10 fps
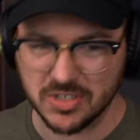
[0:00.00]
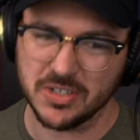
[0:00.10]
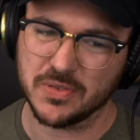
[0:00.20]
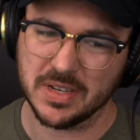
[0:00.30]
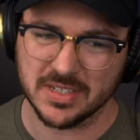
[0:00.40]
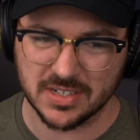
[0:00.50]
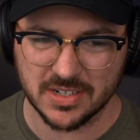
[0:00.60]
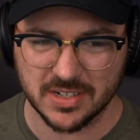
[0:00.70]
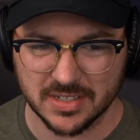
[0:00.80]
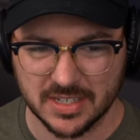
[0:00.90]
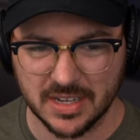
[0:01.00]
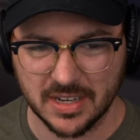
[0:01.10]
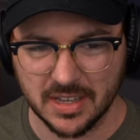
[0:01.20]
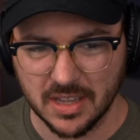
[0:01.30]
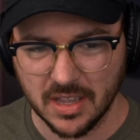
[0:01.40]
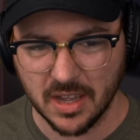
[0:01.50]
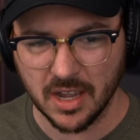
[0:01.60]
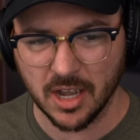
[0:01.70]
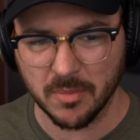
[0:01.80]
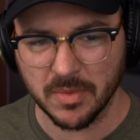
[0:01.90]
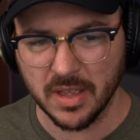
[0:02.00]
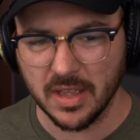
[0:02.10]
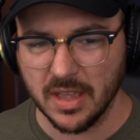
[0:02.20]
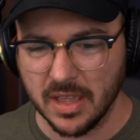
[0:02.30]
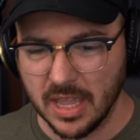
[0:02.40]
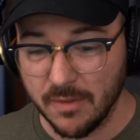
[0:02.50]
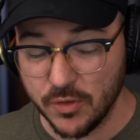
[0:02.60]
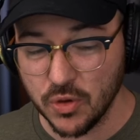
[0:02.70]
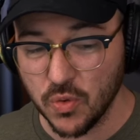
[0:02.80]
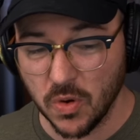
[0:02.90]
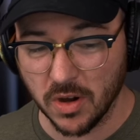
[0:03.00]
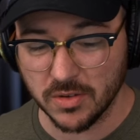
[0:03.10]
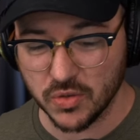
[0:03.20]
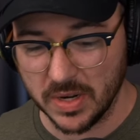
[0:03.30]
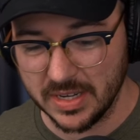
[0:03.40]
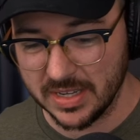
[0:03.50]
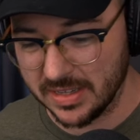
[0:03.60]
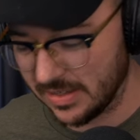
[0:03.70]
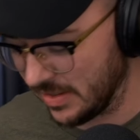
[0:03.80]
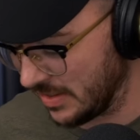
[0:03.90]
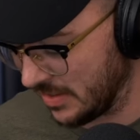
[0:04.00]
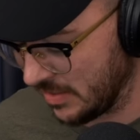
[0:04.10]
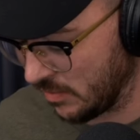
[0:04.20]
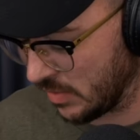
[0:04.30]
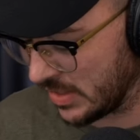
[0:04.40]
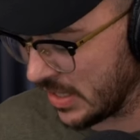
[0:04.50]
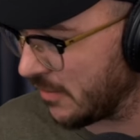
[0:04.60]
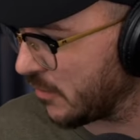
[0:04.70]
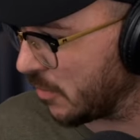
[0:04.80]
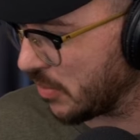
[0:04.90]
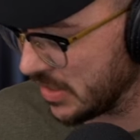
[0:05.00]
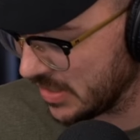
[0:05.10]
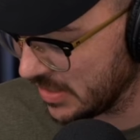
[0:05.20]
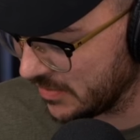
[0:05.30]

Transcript: should transition to saying, if you are trying to get stuff for presents